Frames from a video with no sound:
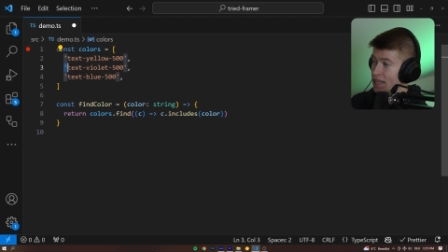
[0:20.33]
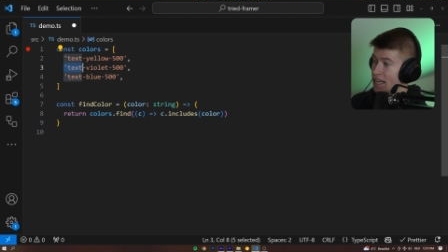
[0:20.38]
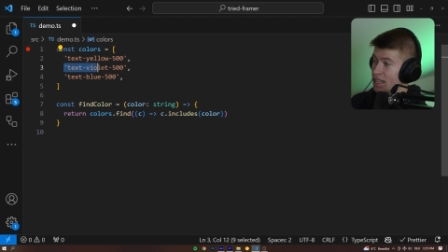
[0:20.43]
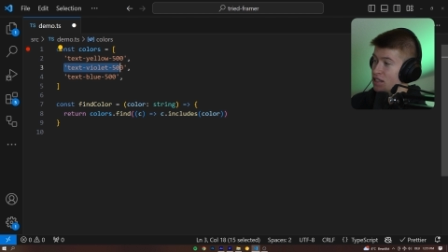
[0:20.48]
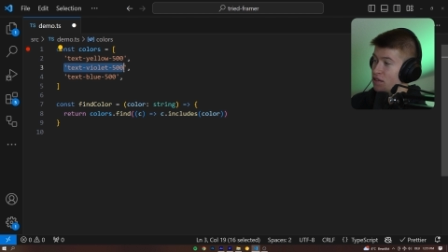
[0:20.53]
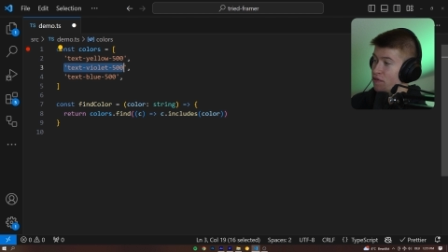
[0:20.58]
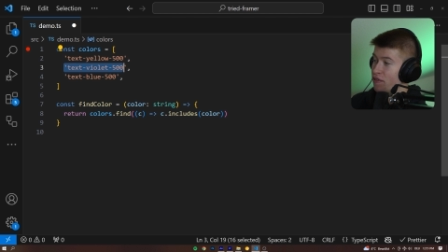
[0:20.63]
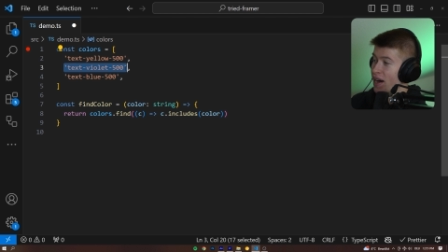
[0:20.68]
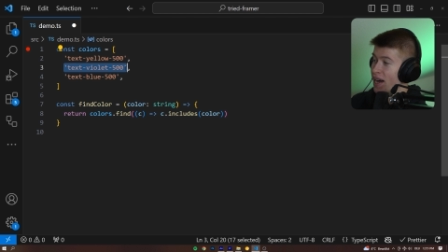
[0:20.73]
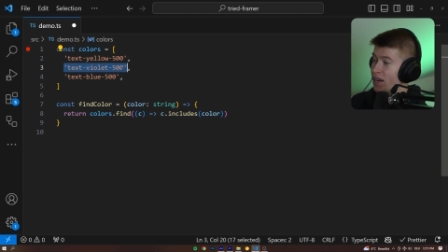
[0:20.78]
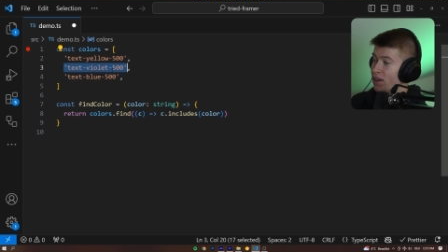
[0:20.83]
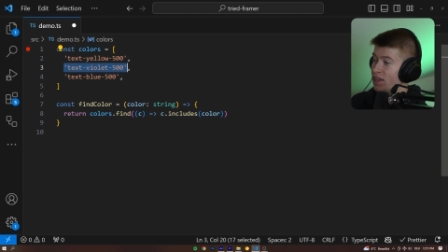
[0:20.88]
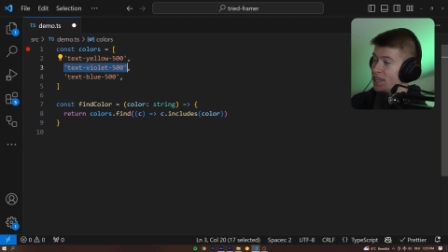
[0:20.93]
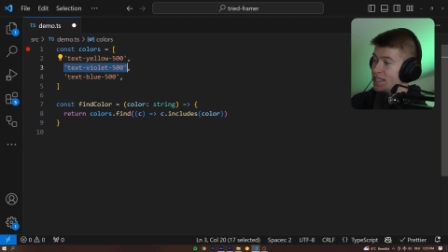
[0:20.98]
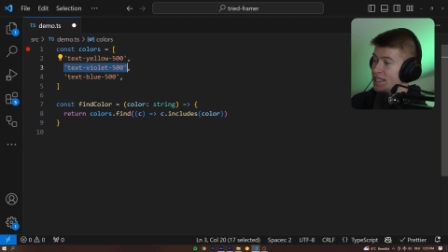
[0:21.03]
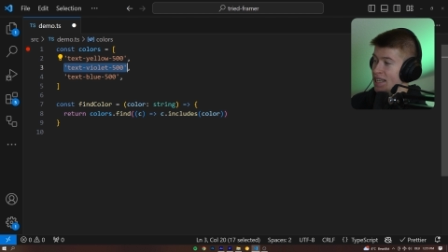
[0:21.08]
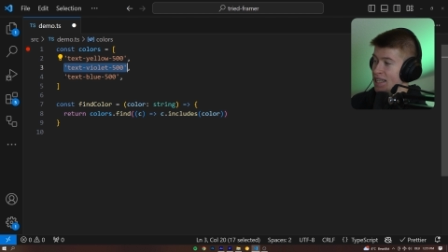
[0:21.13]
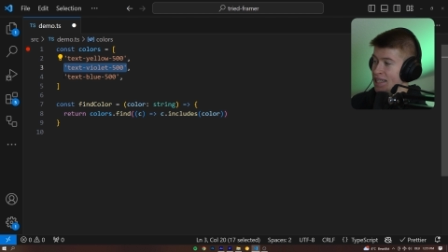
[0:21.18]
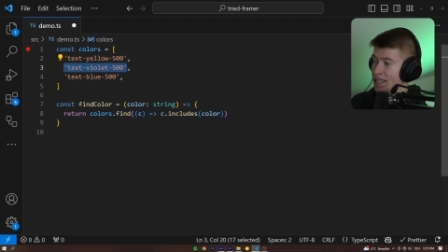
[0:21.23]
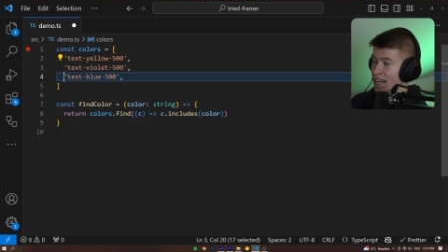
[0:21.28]
text
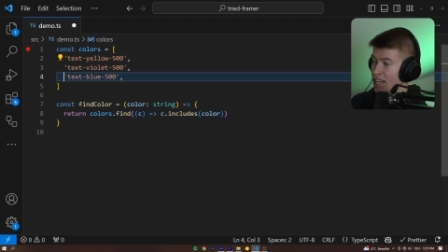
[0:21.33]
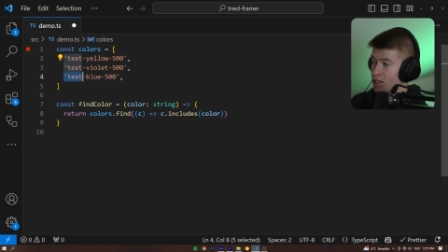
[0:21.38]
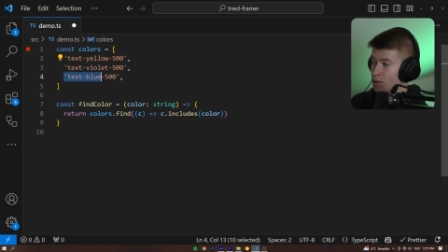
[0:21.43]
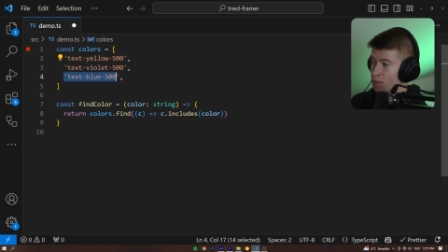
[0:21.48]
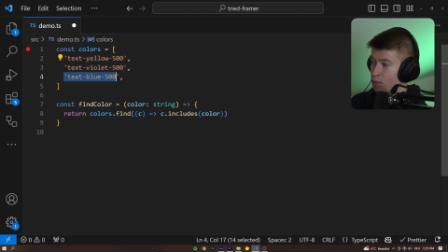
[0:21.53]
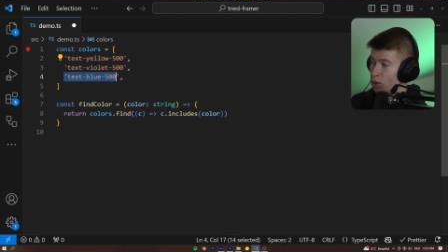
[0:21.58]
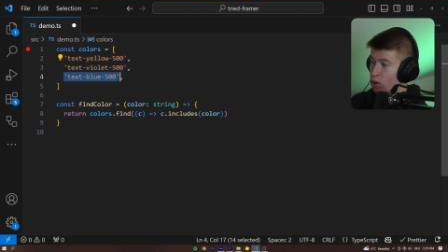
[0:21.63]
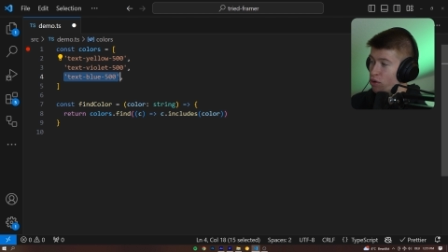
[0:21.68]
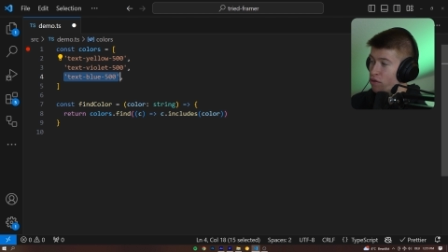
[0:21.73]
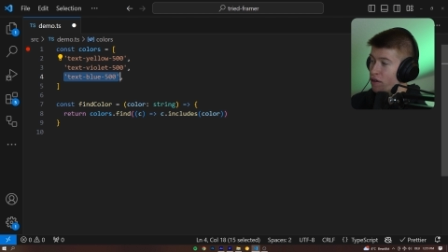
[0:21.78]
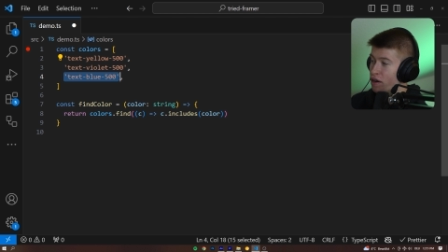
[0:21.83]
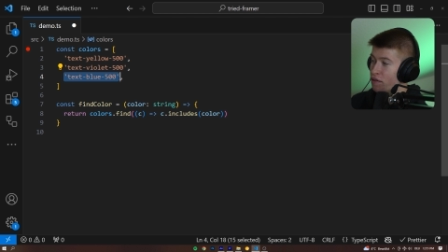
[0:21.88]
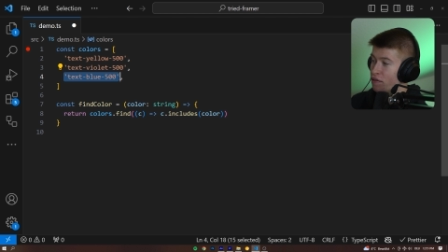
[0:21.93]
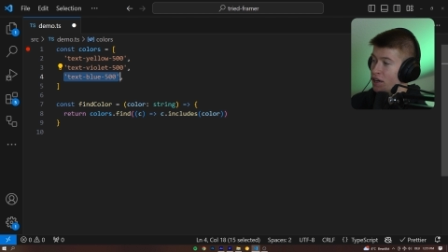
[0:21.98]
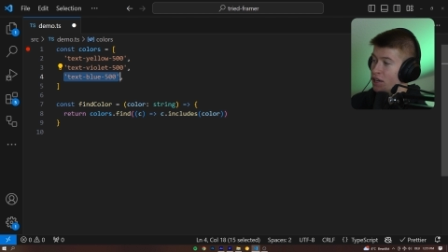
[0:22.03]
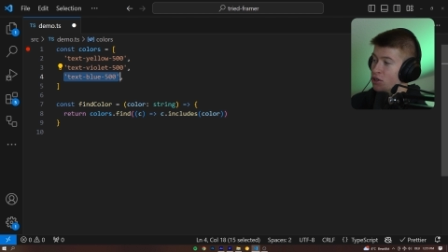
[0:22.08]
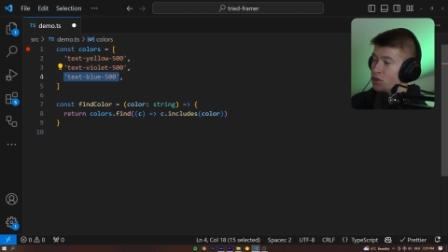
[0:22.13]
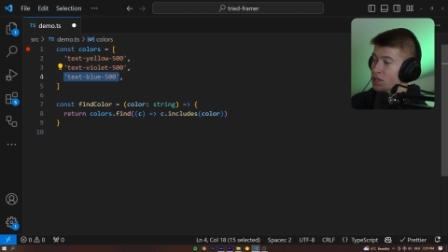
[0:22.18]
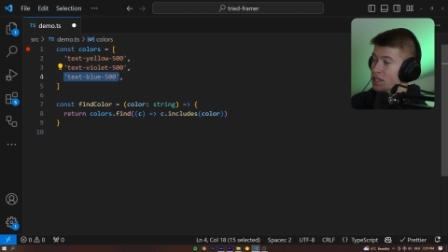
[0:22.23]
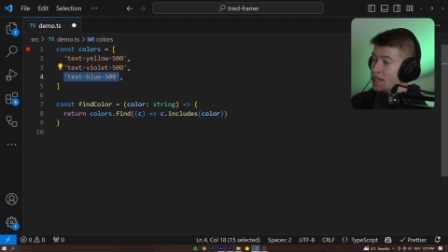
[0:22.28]
violet and text blue
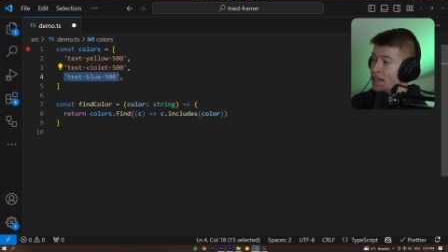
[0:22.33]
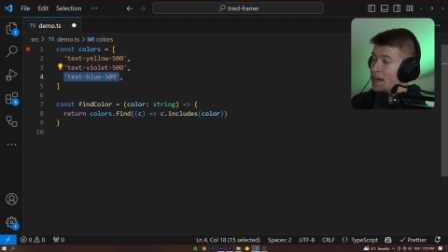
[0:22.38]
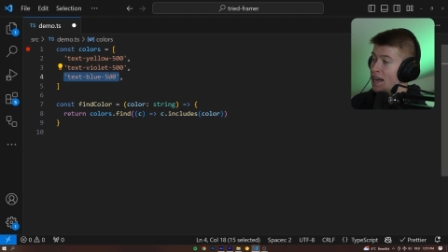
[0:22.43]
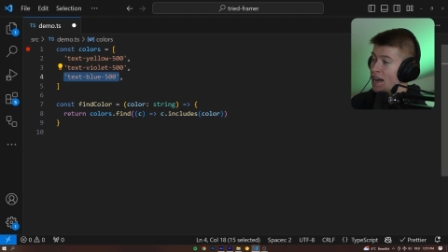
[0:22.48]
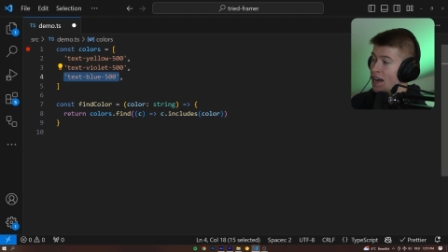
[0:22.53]
500